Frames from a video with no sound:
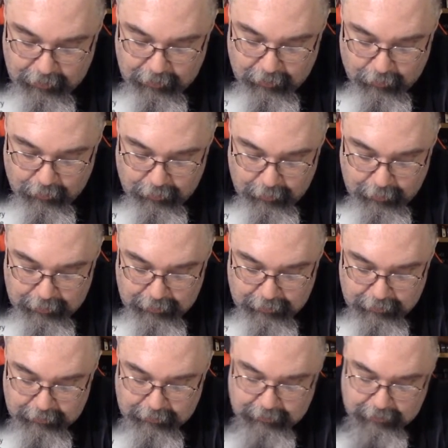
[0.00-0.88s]
can only be
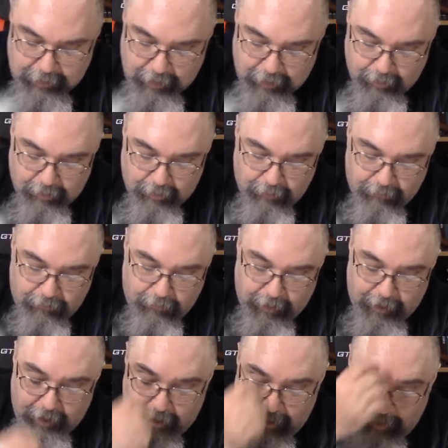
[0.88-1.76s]
set on
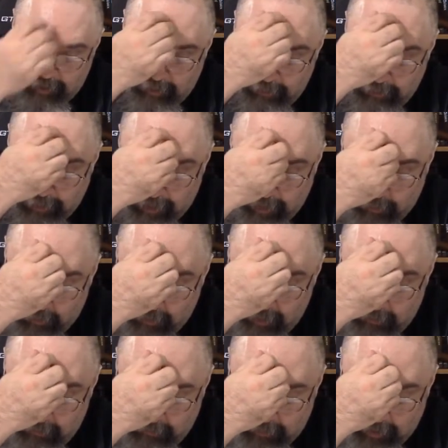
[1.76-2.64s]
fire by
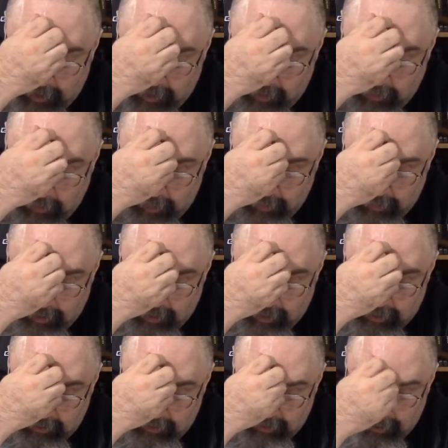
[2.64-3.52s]
one fire weapon
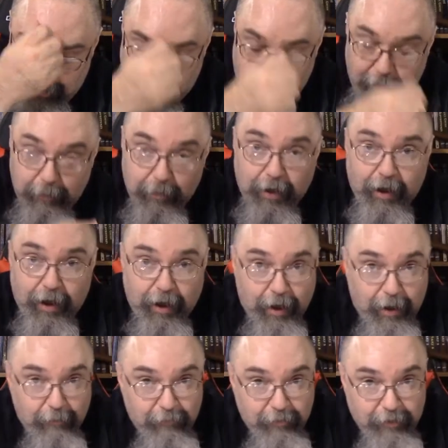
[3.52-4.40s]
at a time.
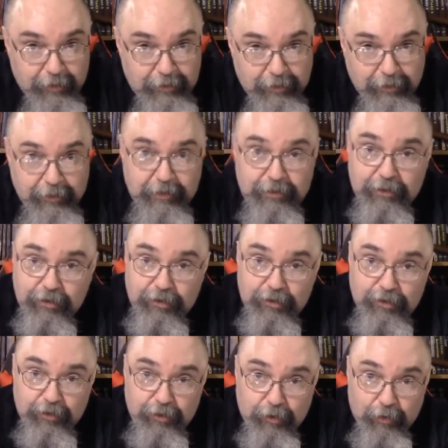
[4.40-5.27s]
Obviously,
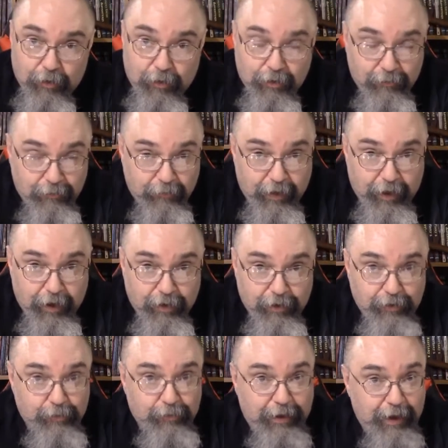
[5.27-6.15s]
since you're on fire,
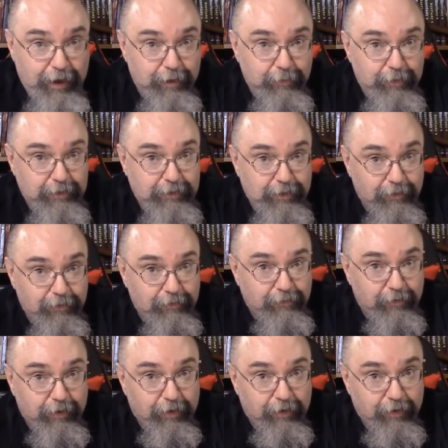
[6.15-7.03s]
you can't be set on
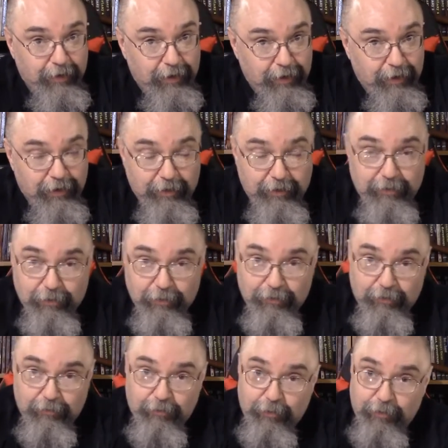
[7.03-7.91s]
fire again until
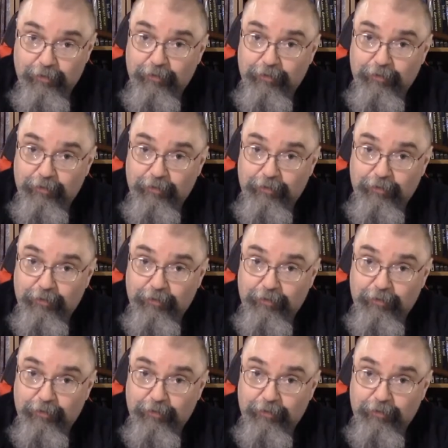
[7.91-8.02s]
the first